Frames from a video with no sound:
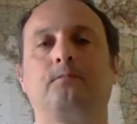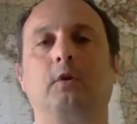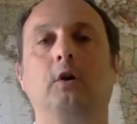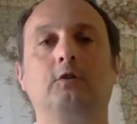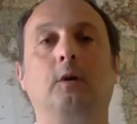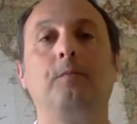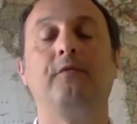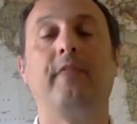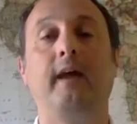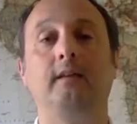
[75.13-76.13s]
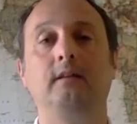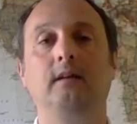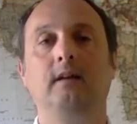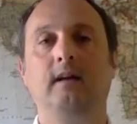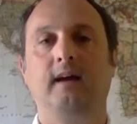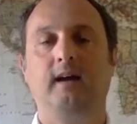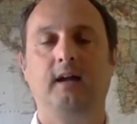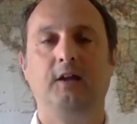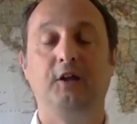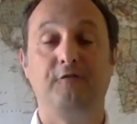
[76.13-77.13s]
On top of that,
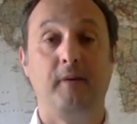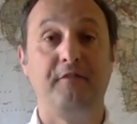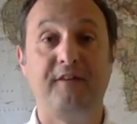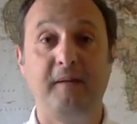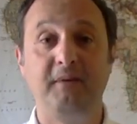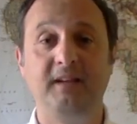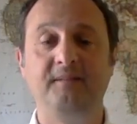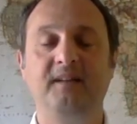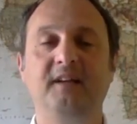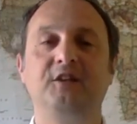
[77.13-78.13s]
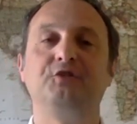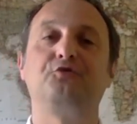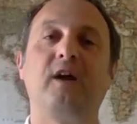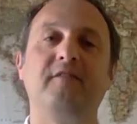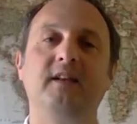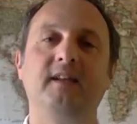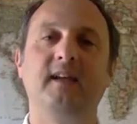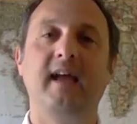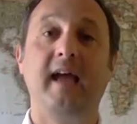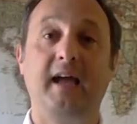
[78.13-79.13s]
I love my family,
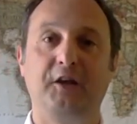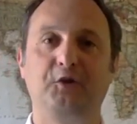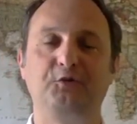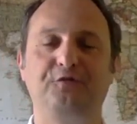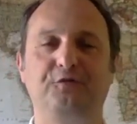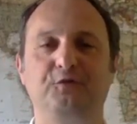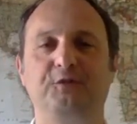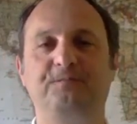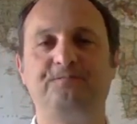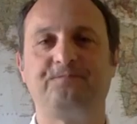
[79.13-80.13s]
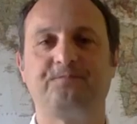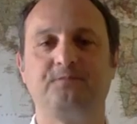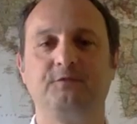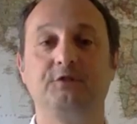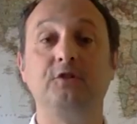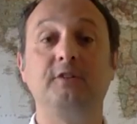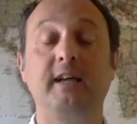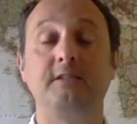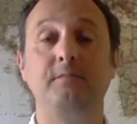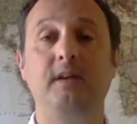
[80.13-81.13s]
traveling and good food. So
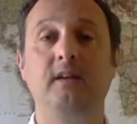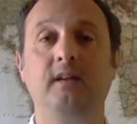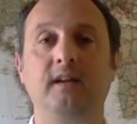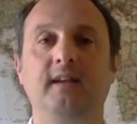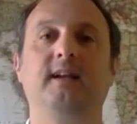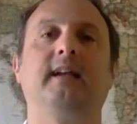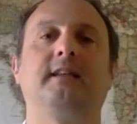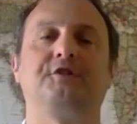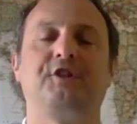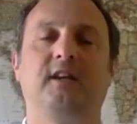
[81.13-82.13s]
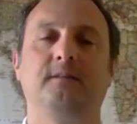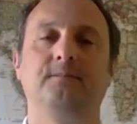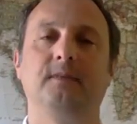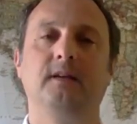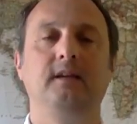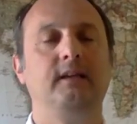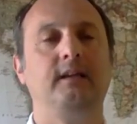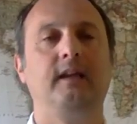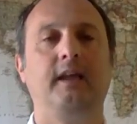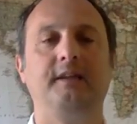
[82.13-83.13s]
that's me in a nutshell. In
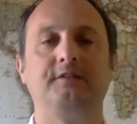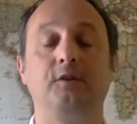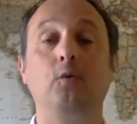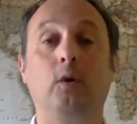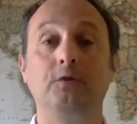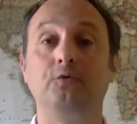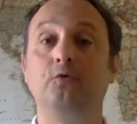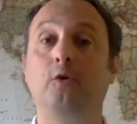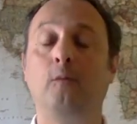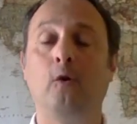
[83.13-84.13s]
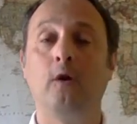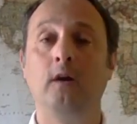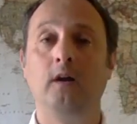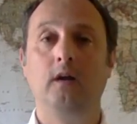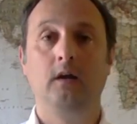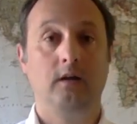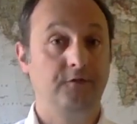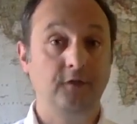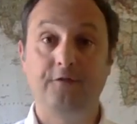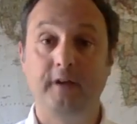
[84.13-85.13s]
case you want to know more,
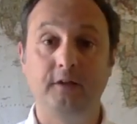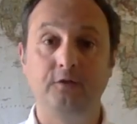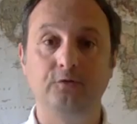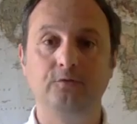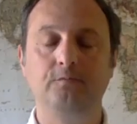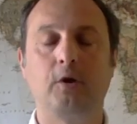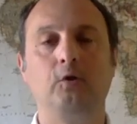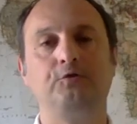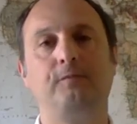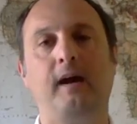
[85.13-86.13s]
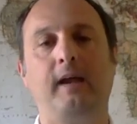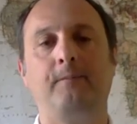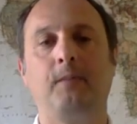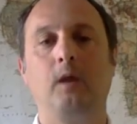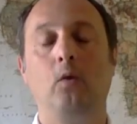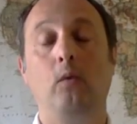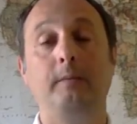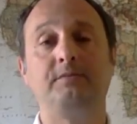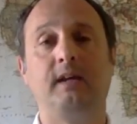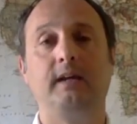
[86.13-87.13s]
feel free to browse my
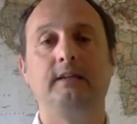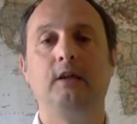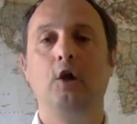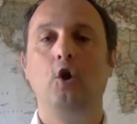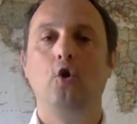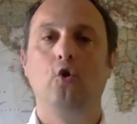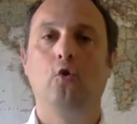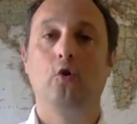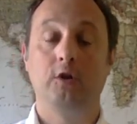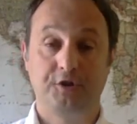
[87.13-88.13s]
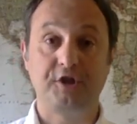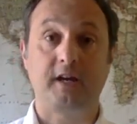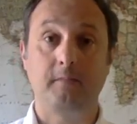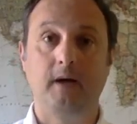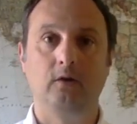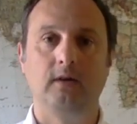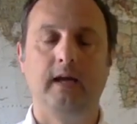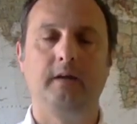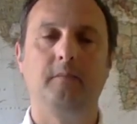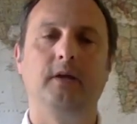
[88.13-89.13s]
website or check my
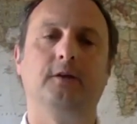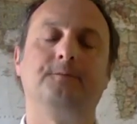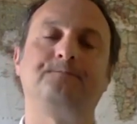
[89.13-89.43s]
online bio.